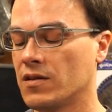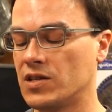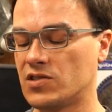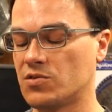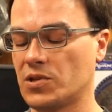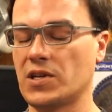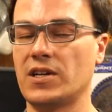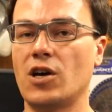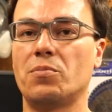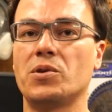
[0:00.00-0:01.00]
this is really going
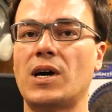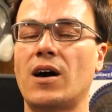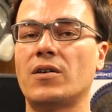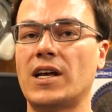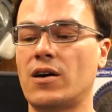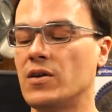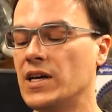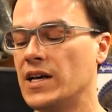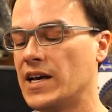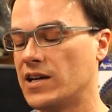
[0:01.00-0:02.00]
to help you out. Now,
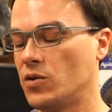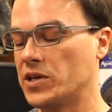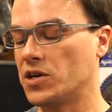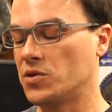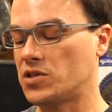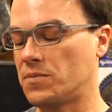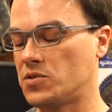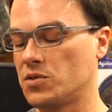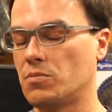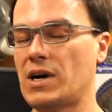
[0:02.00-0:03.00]
it only goes up
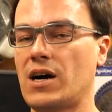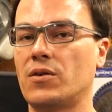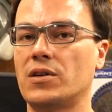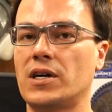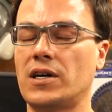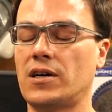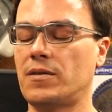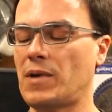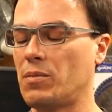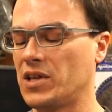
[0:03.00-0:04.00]
to about,
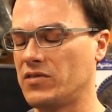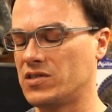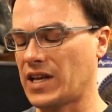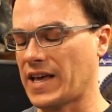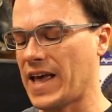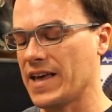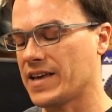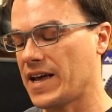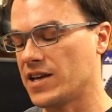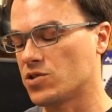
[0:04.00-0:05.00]
I believe it's like 8
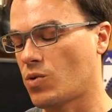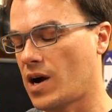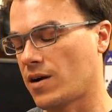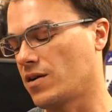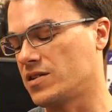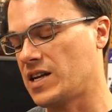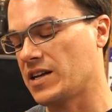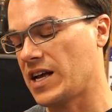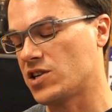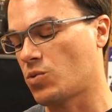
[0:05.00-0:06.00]
gauge wire, a 10
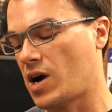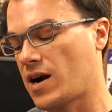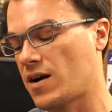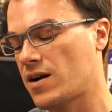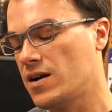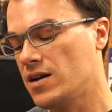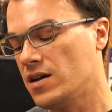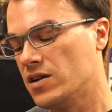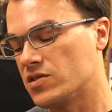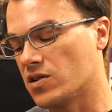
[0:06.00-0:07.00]
gauge wire.
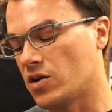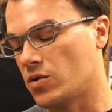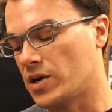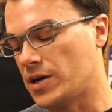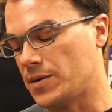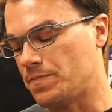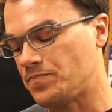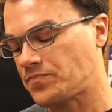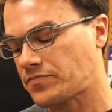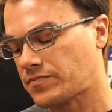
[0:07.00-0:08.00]
So
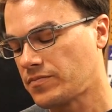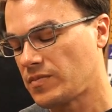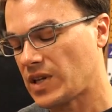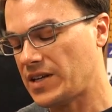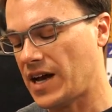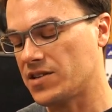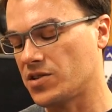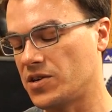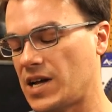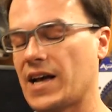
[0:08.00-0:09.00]
yeah,
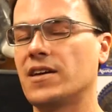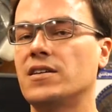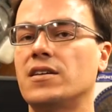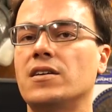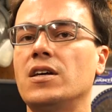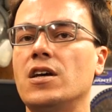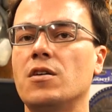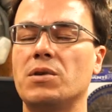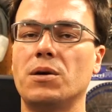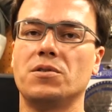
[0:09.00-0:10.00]
so you're not going to
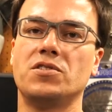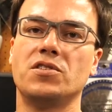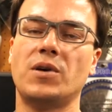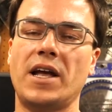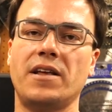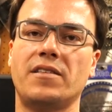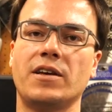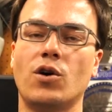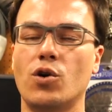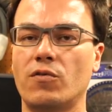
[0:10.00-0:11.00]
be able to do
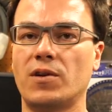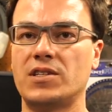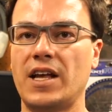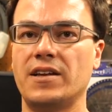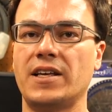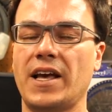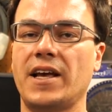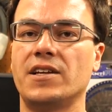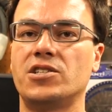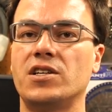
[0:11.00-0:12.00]
anything over 10
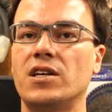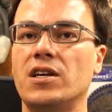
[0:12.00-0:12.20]
gauge.